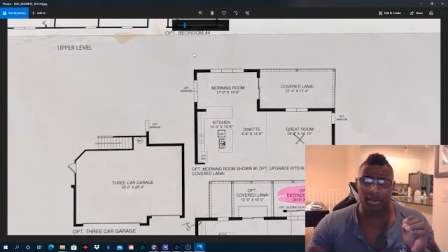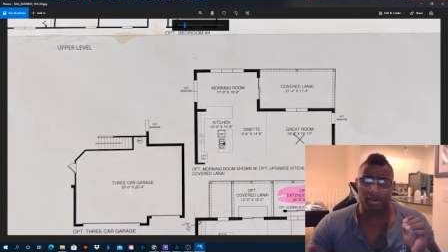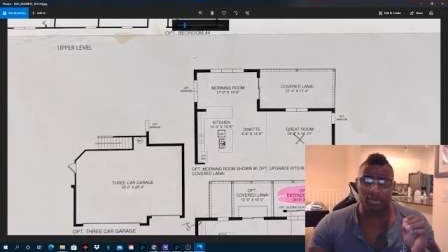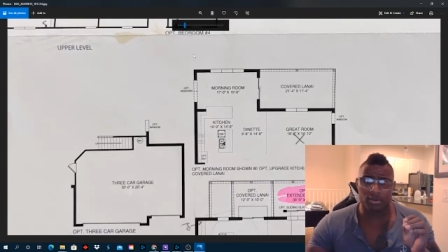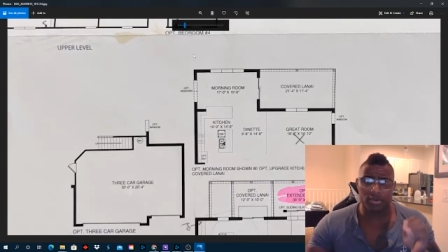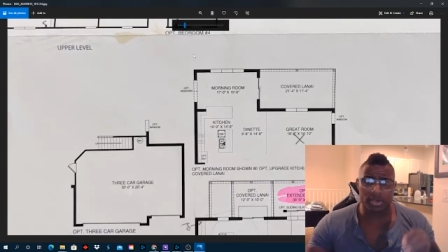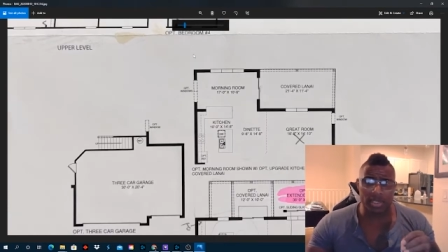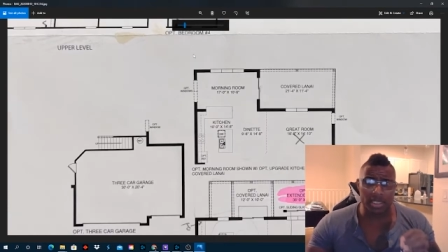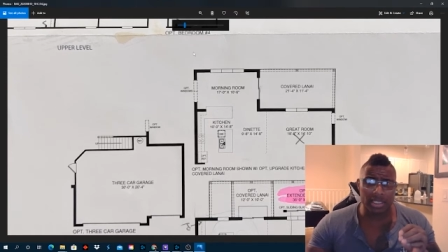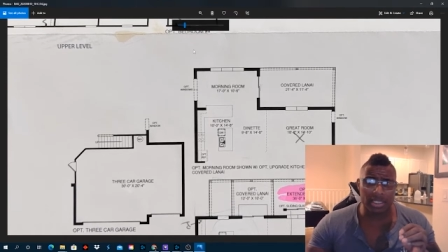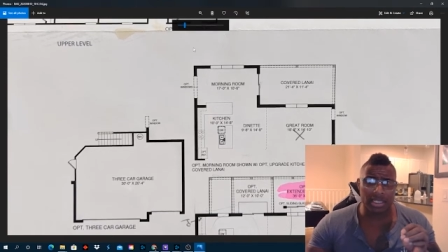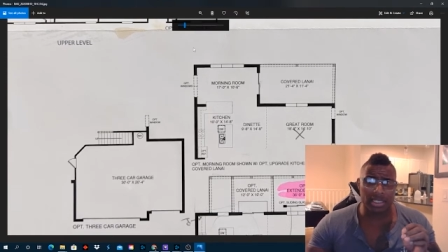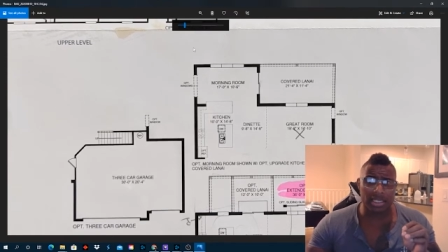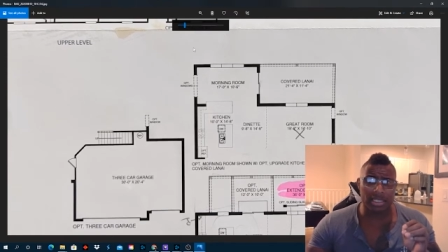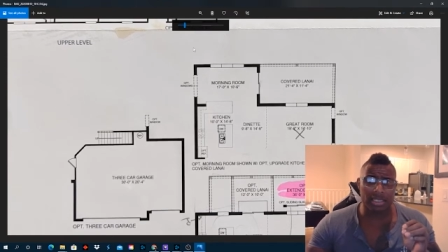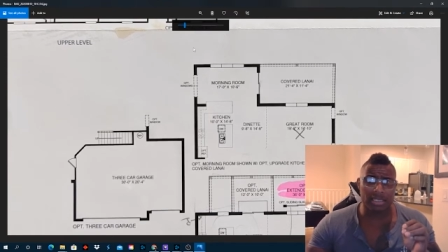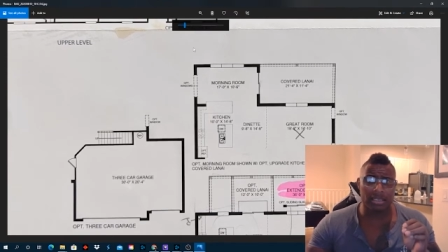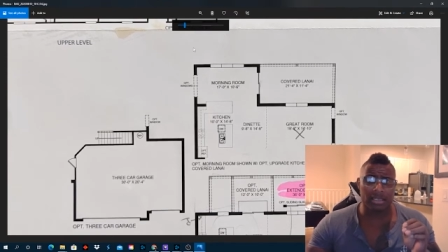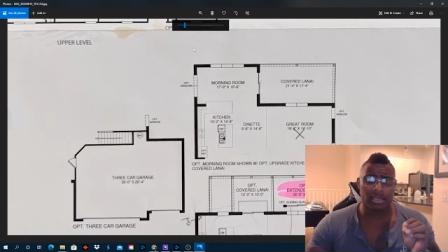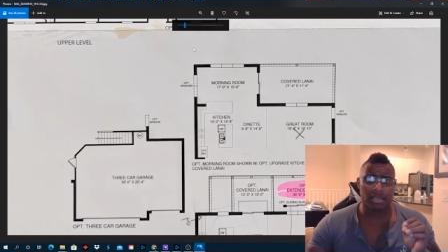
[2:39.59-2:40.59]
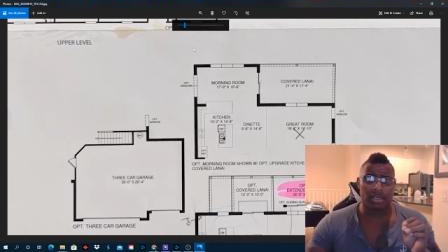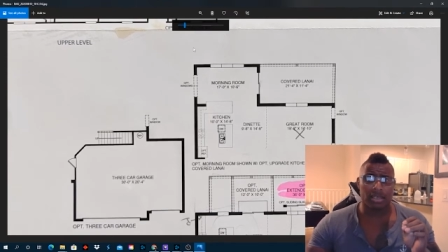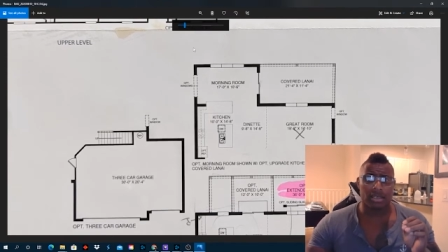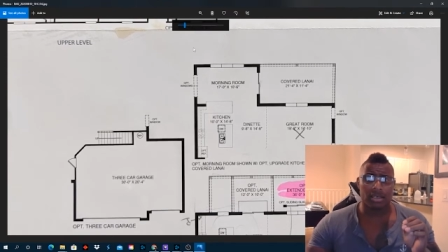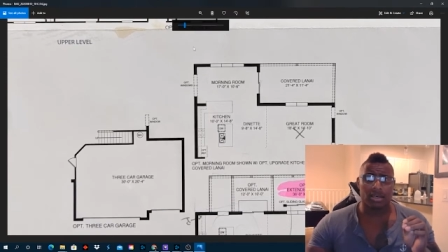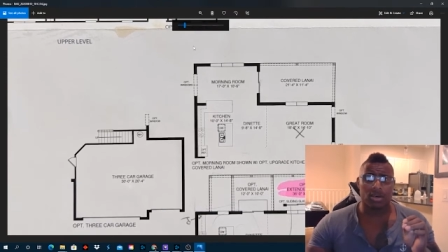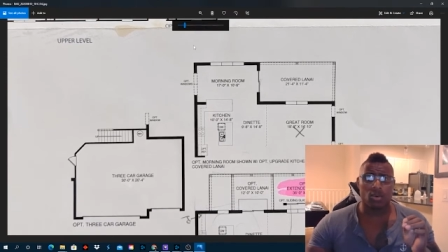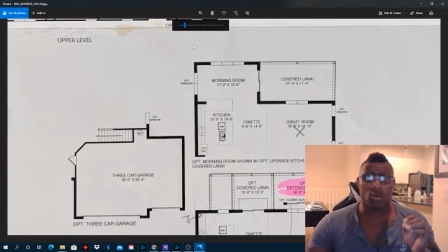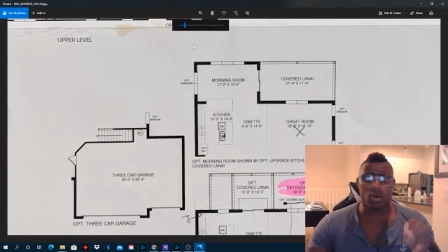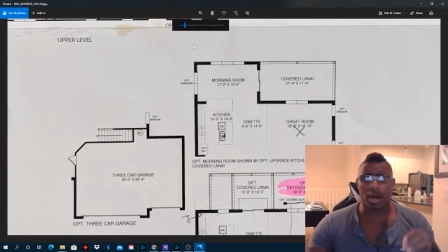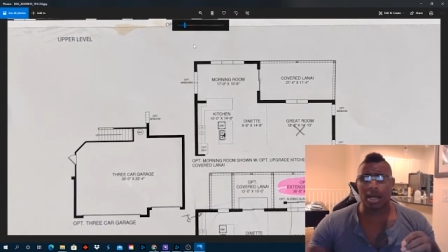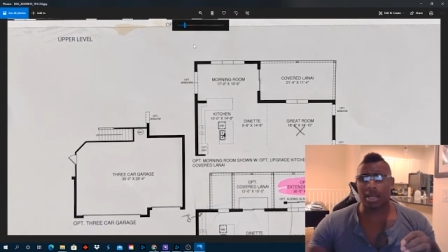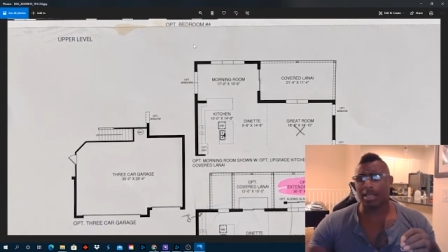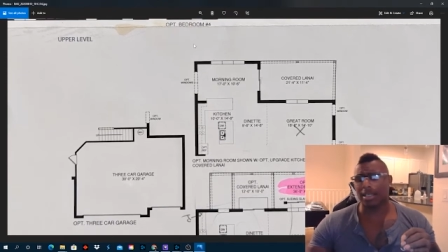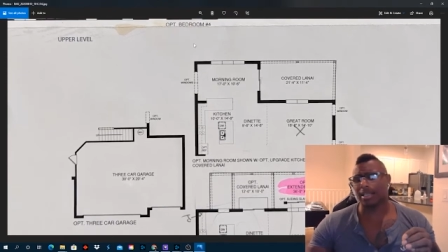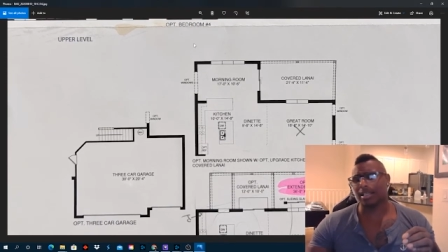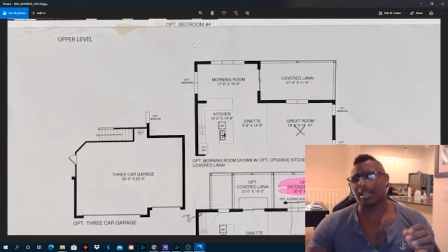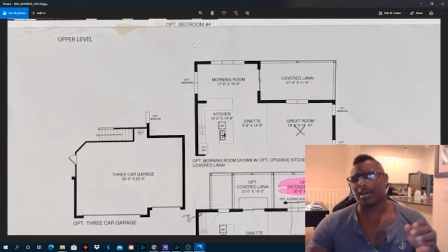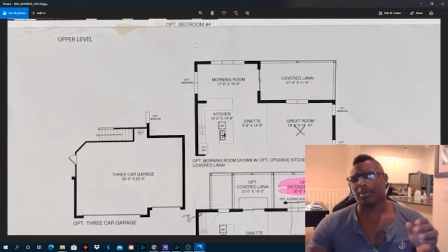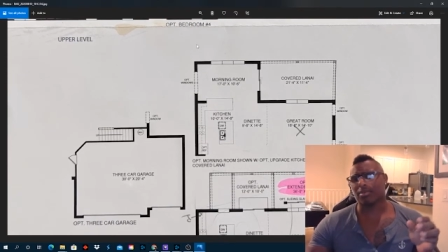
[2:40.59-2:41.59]
really
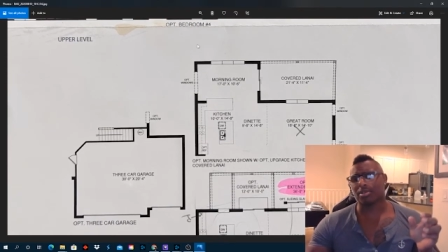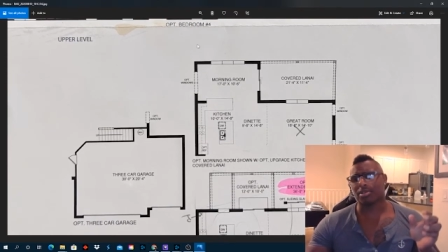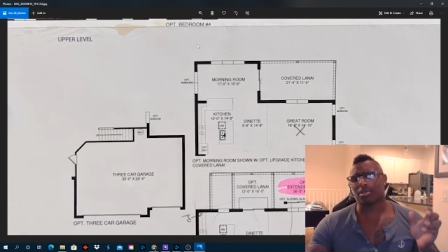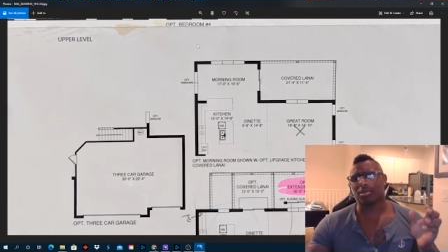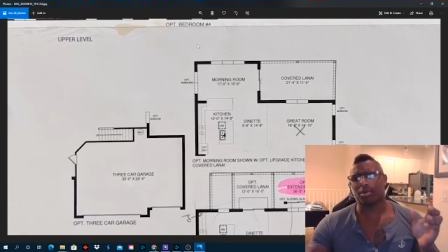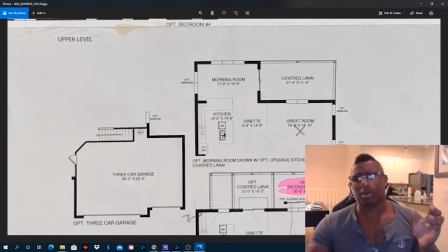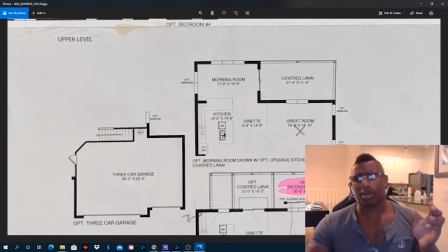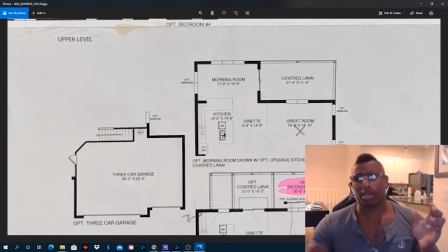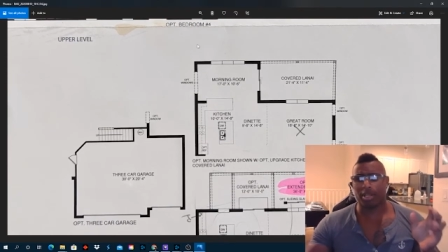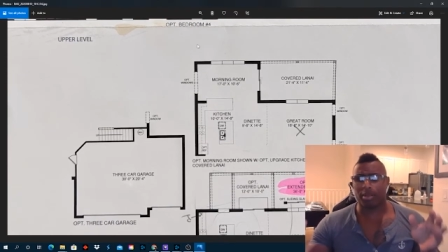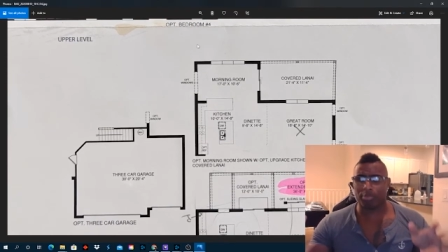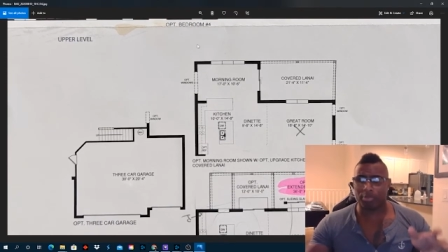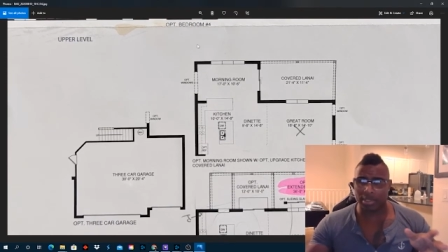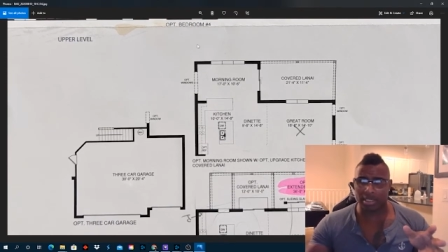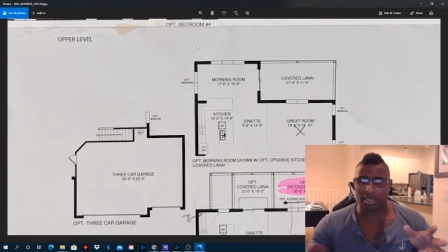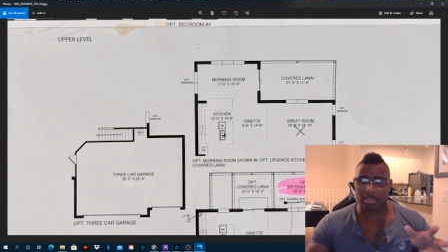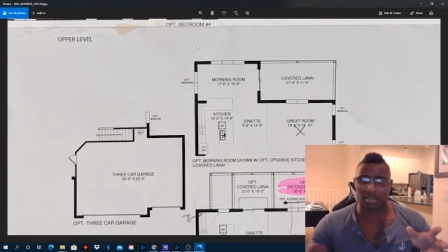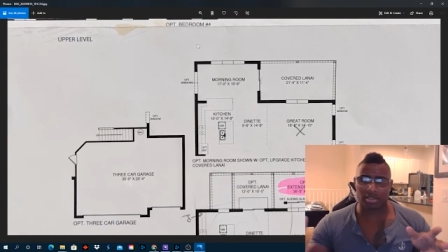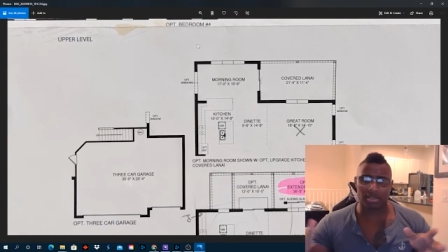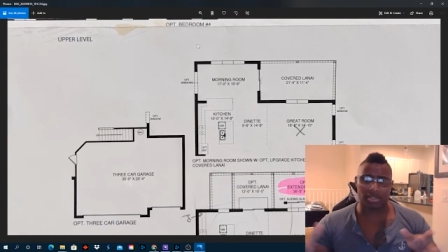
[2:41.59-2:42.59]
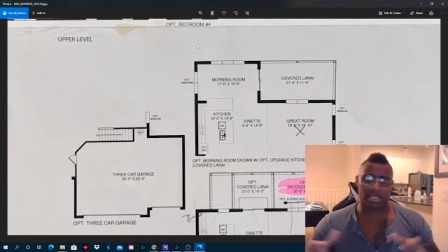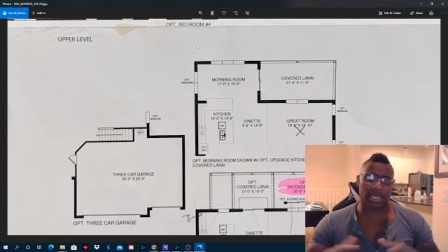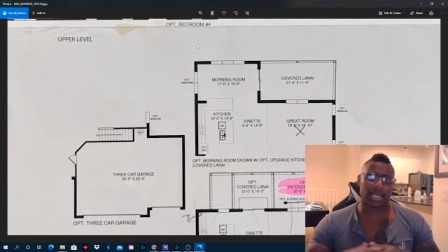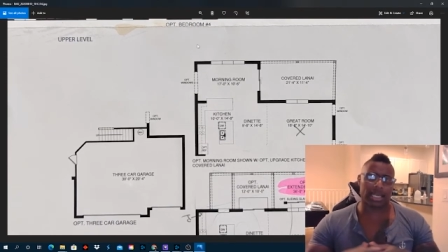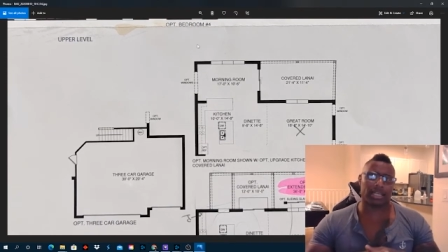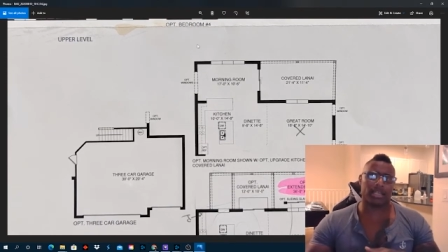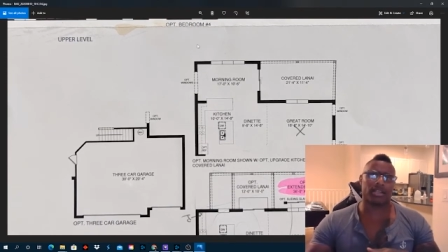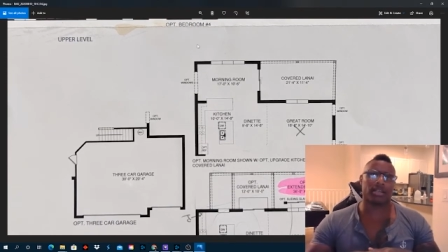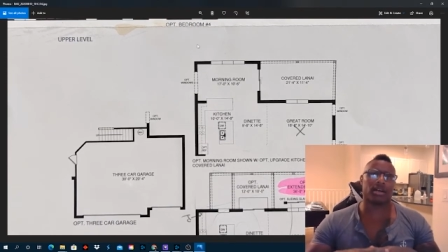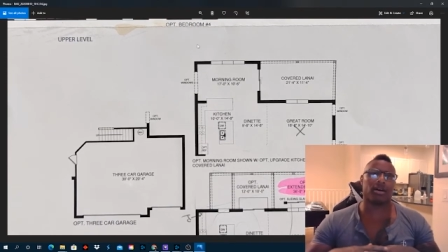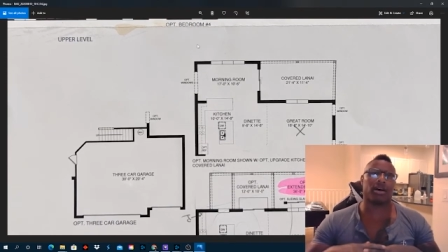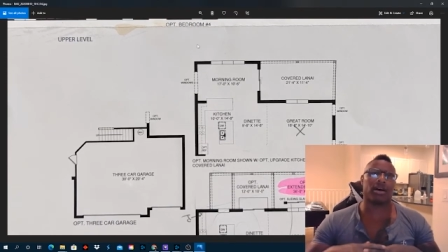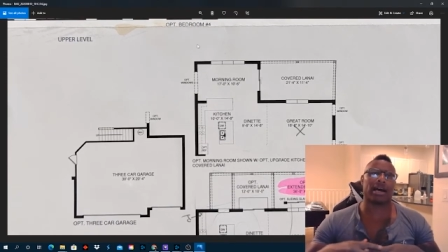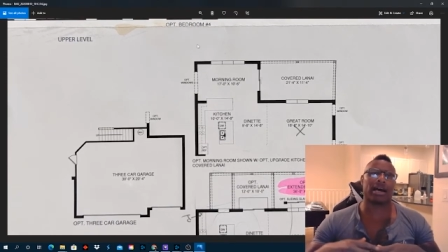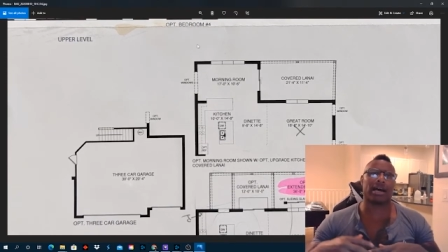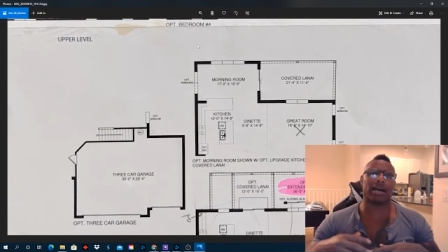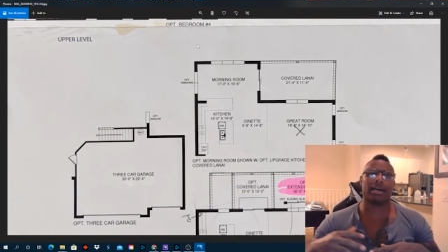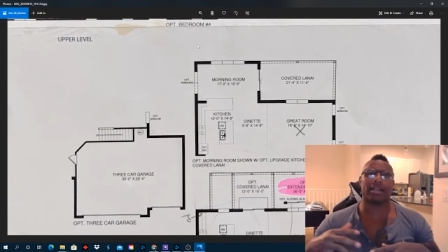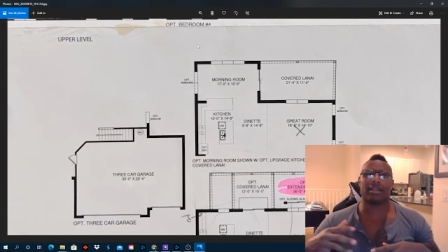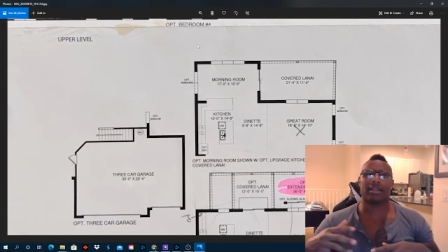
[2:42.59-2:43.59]
wanted that was already built, that, you know,
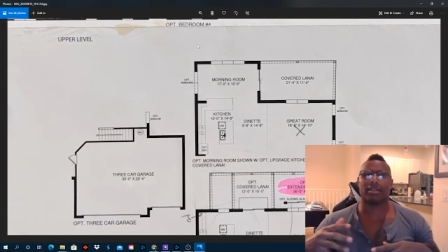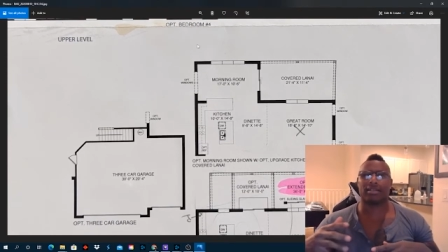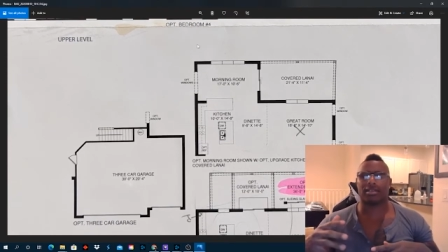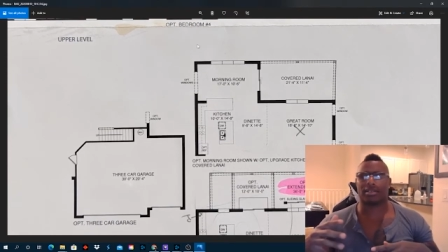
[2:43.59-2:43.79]
had